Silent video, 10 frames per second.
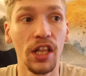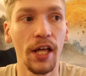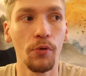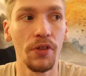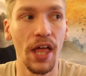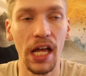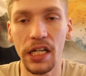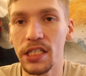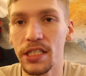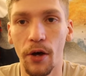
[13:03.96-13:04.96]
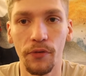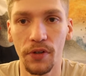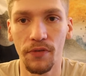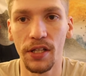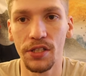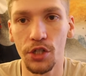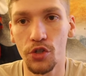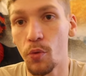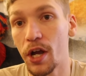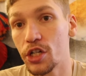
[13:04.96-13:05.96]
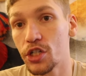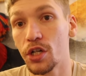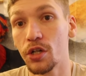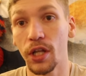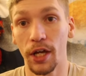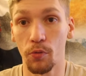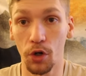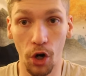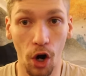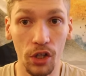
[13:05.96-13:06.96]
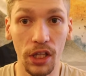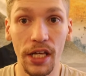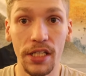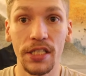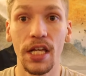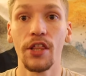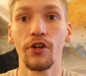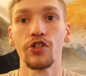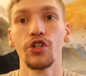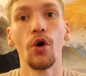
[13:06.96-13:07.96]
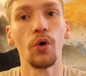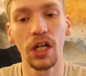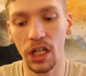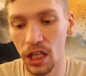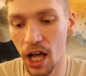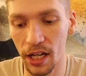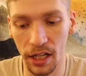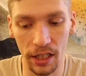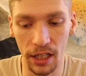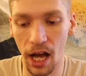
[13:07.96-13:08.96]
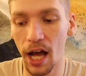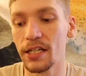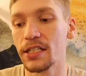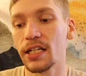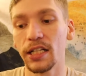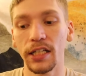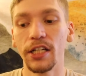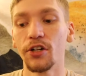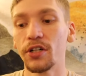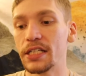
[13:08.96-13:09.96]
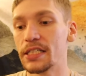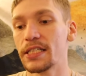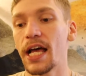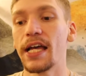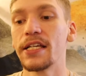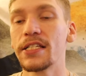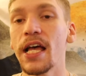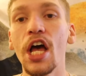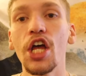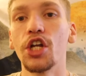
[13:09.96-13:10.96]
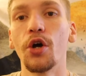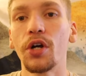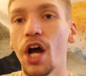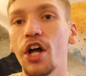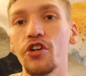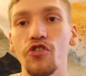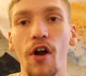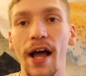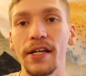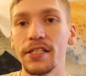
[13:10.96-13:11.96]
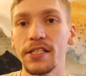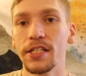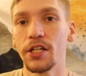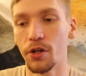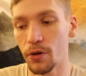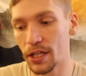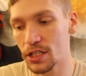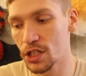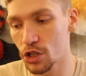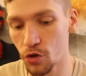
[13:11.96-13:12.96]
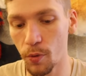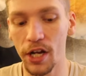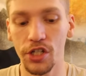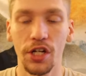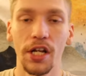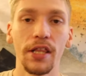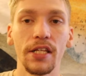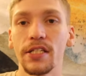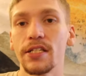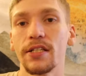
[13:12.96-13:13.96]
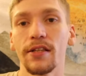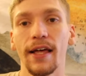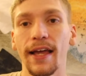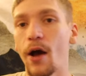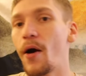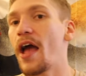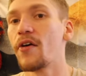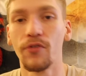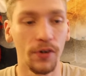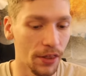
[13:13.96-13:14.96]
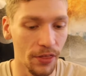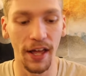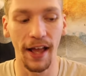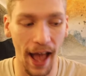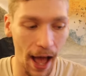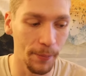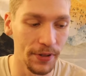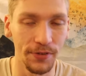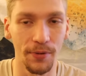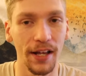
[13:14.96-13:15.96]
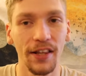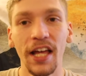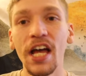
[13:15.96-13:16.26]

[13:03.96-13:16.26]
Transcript: like with any self-defense situation, like regardless, there's no cut, clear, concise, you know, cut and dry, you know, like situation. And this isn't like how everything happens, right?